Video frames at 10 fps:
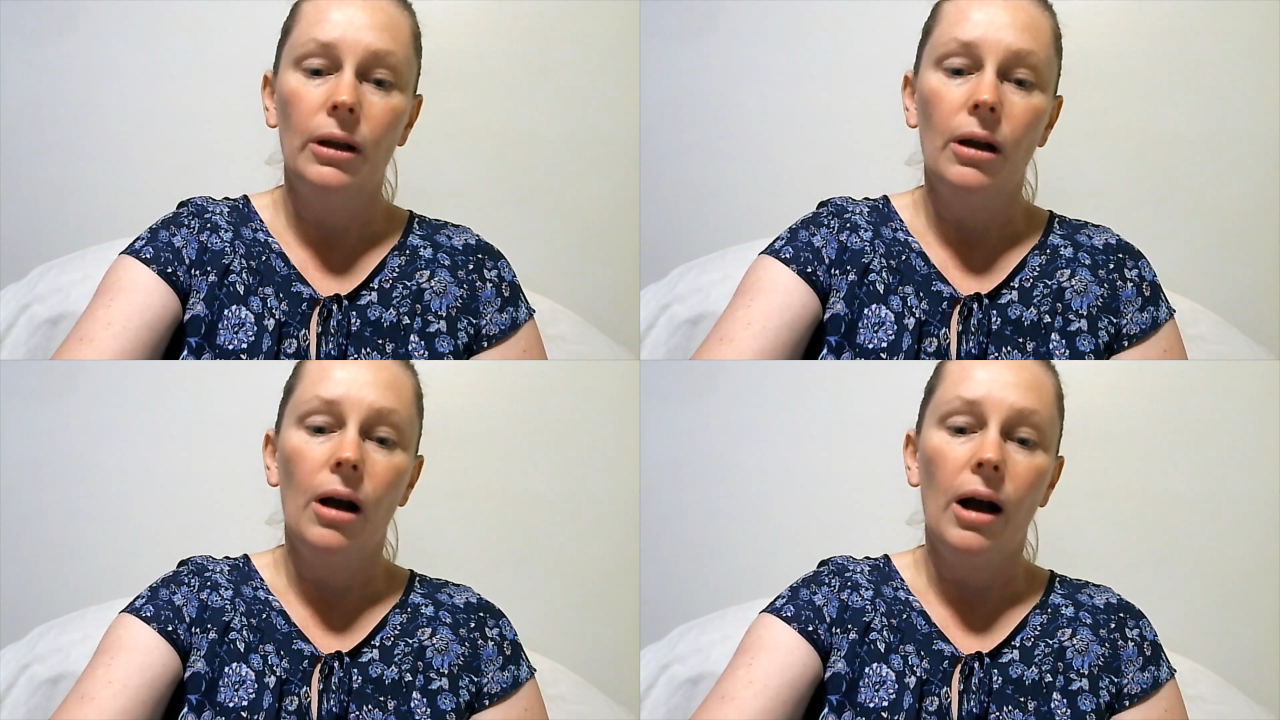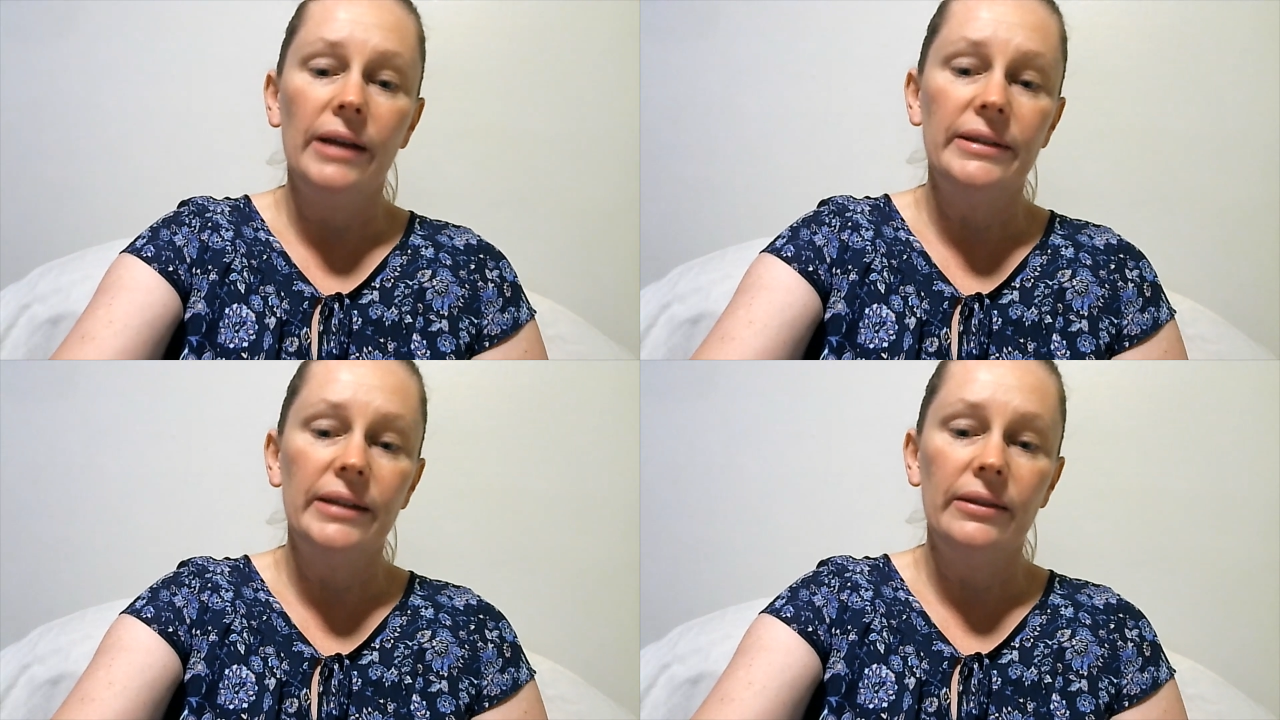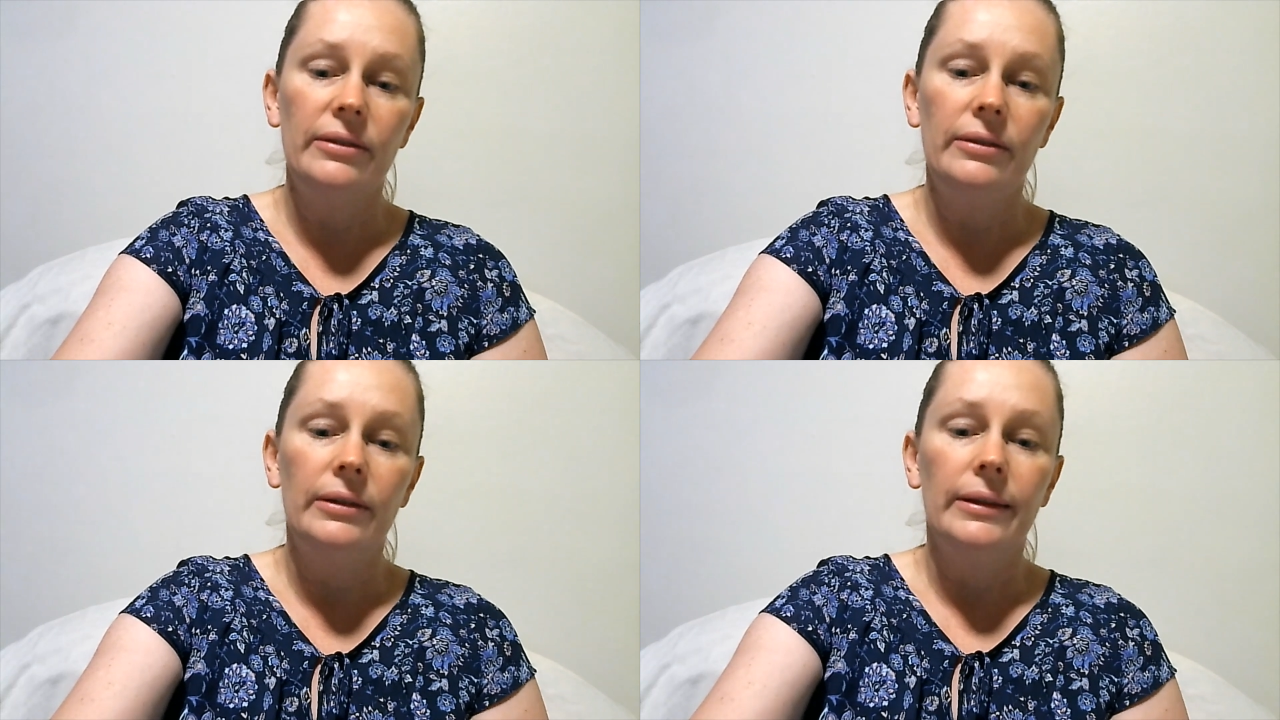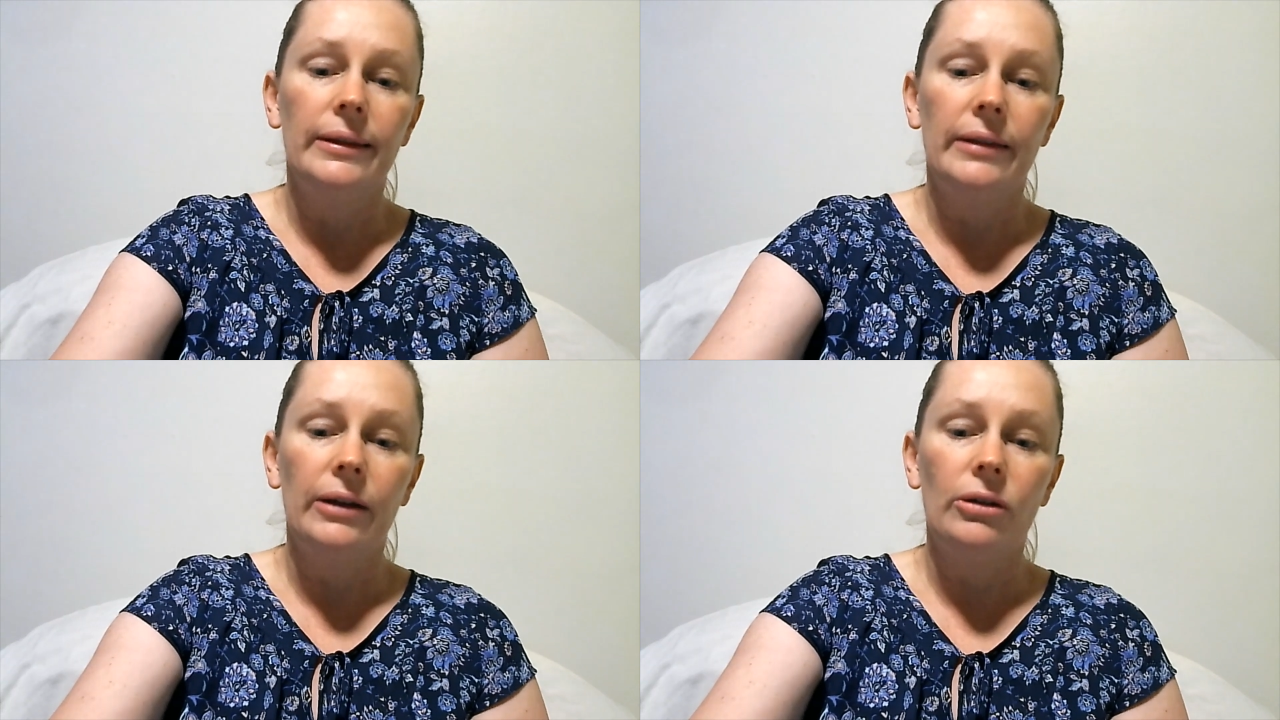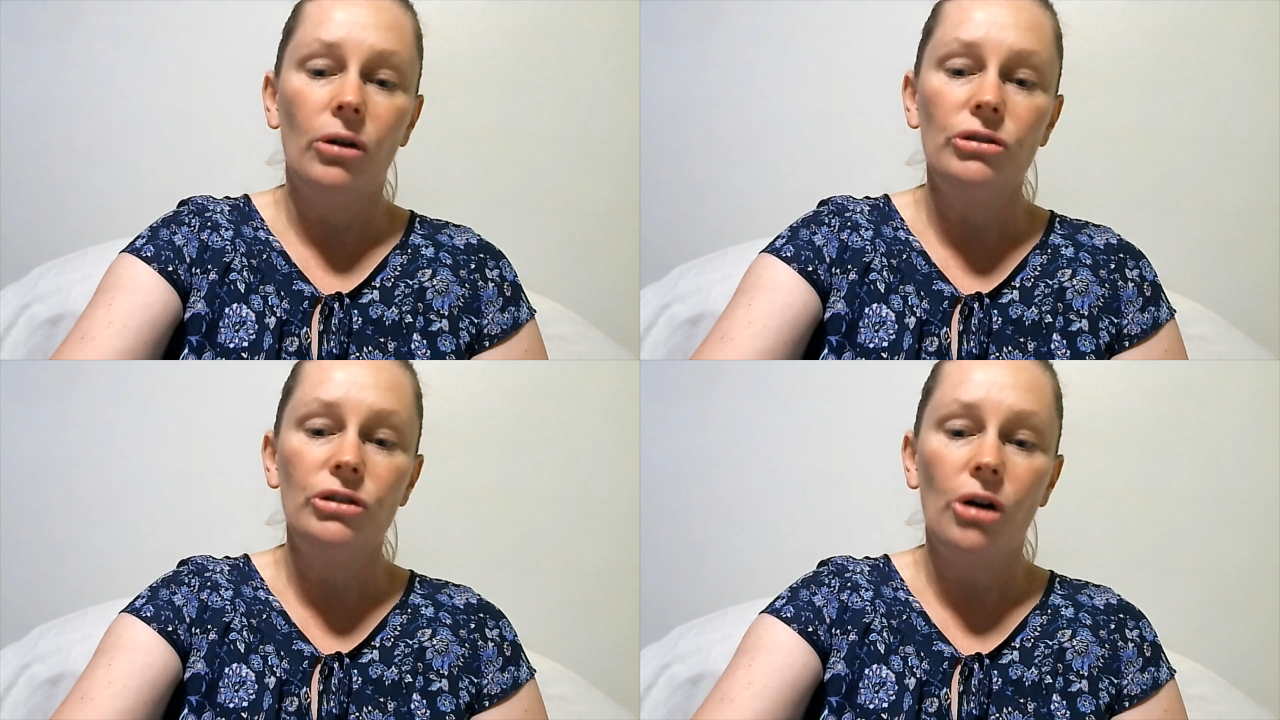I said that
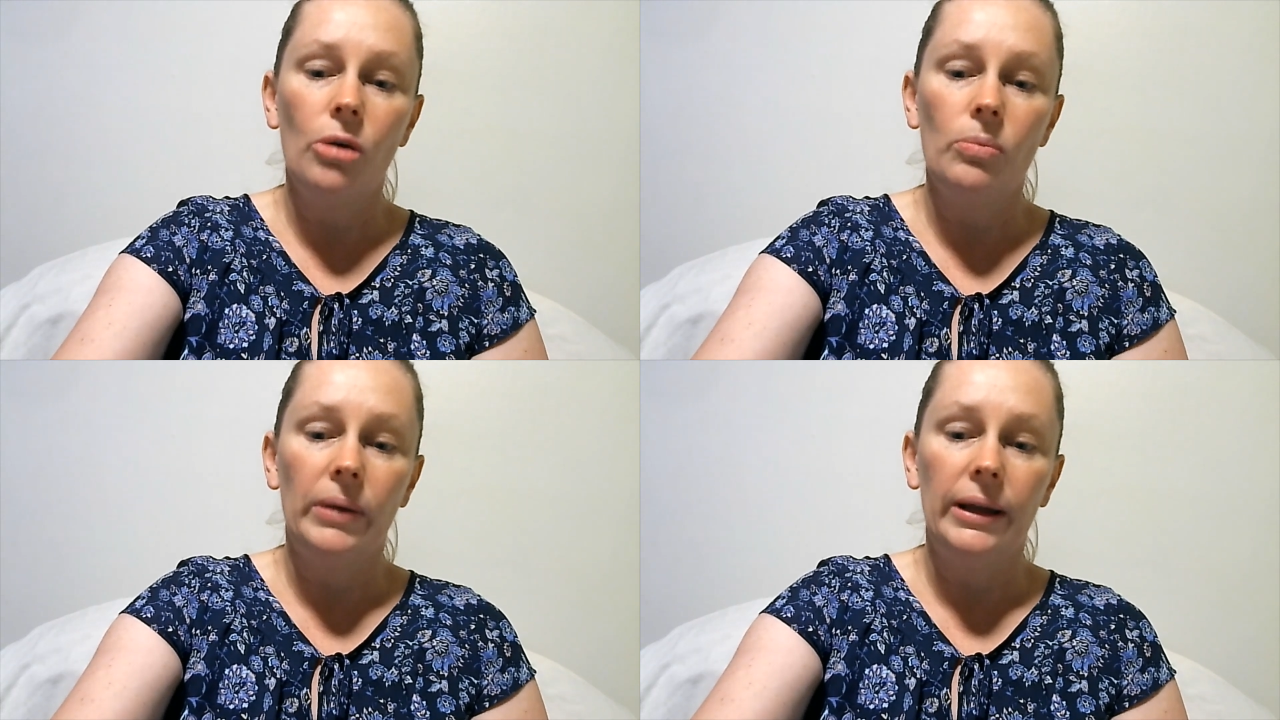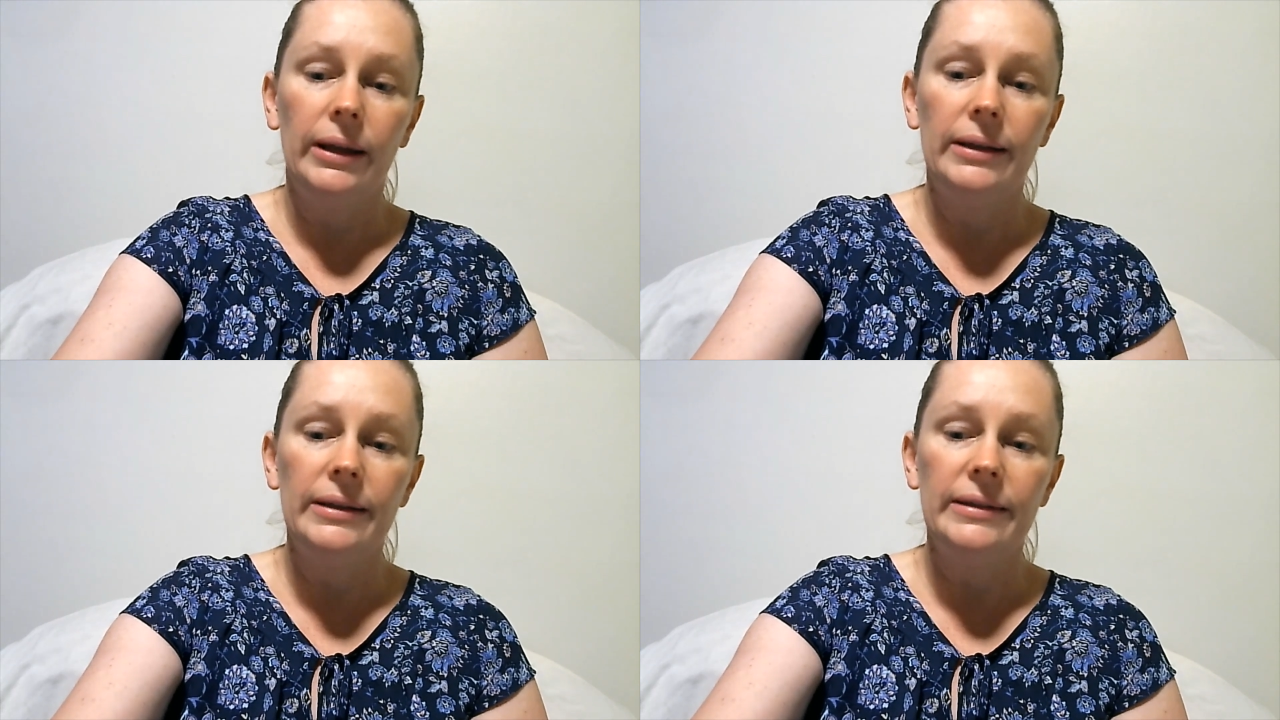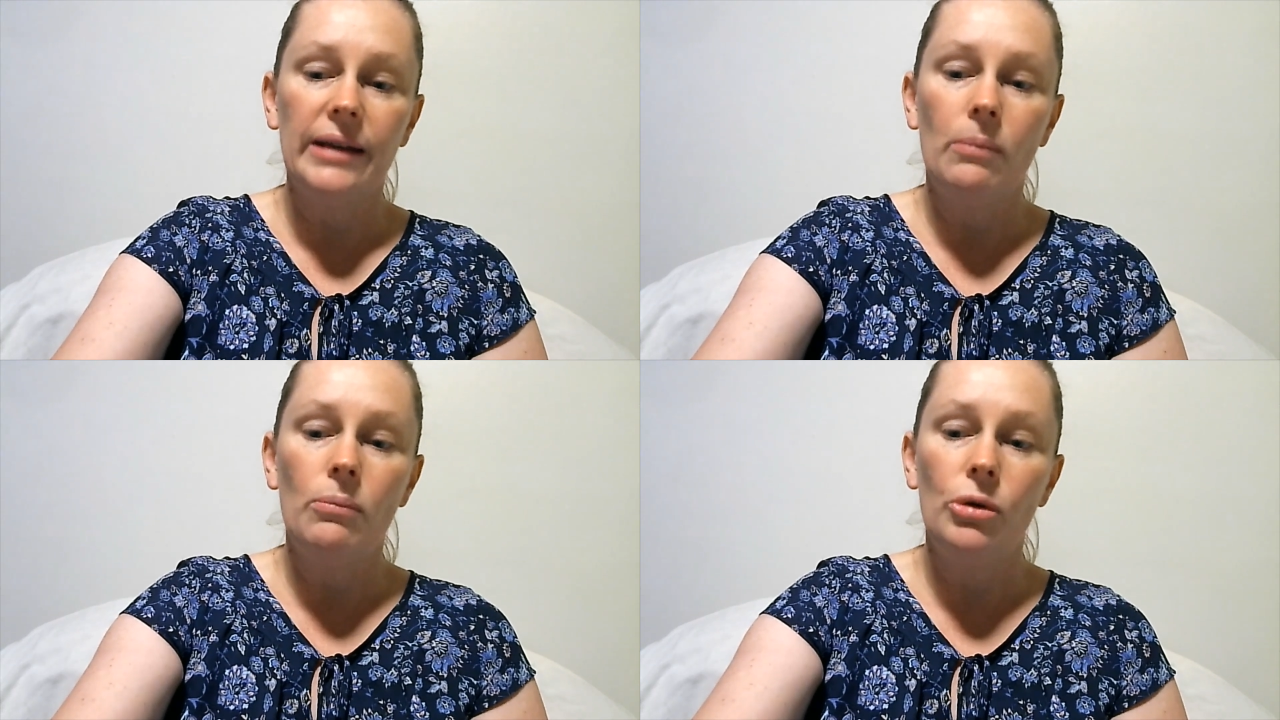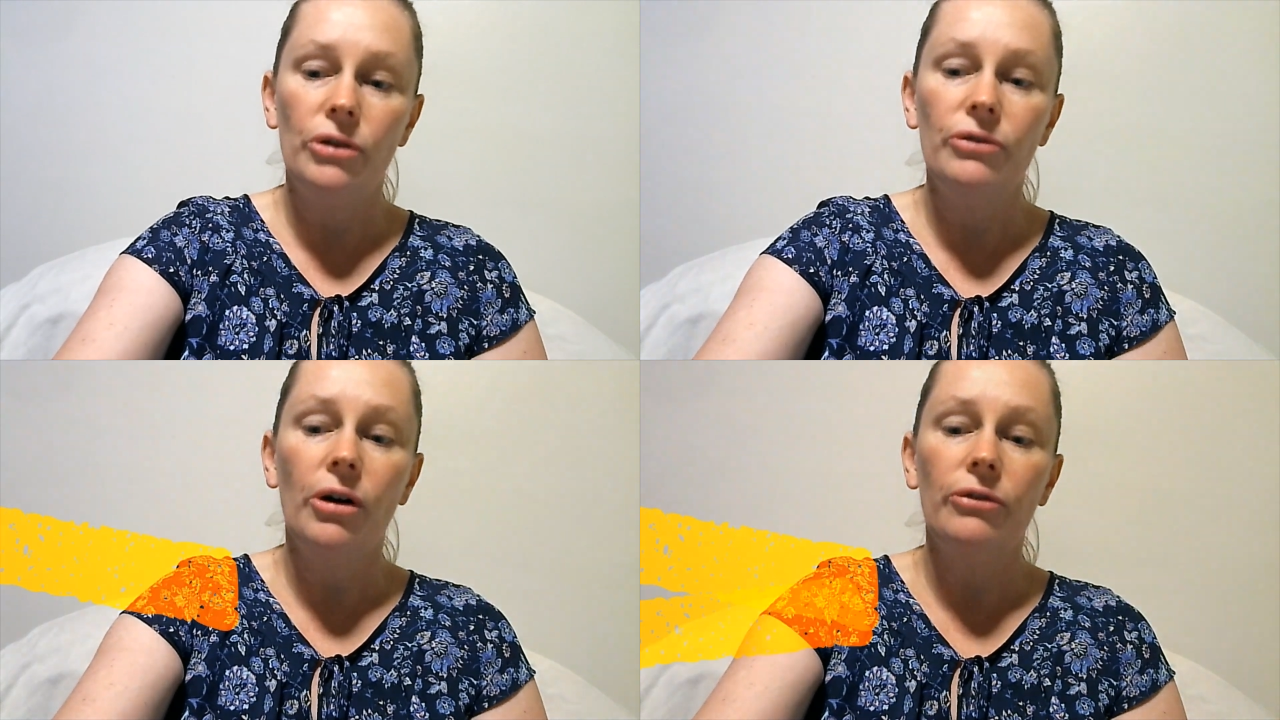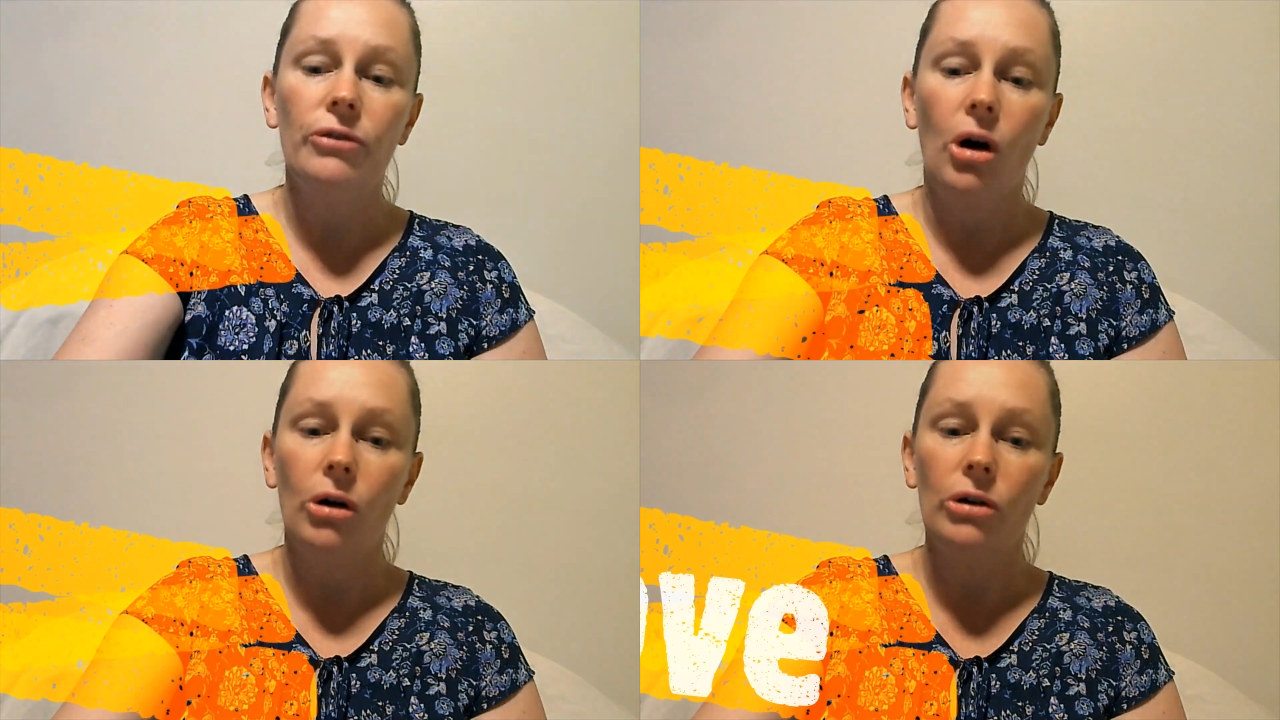God told me it is a move
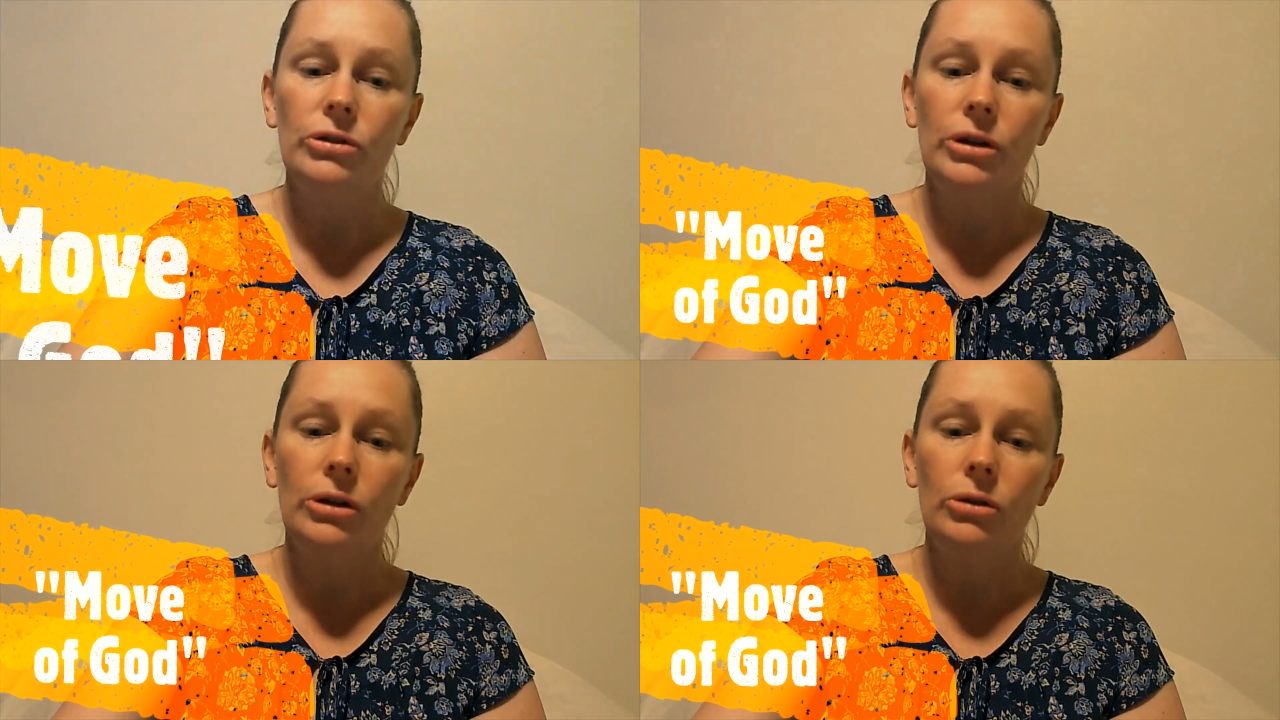of God,